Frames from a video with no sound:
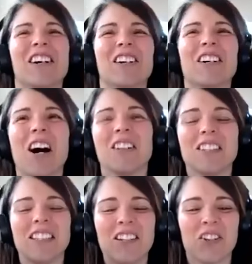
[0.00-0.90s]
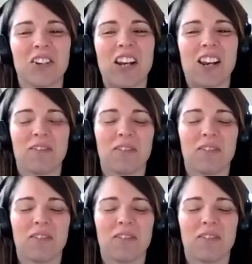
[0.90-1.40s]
A collared t-shirt out of it.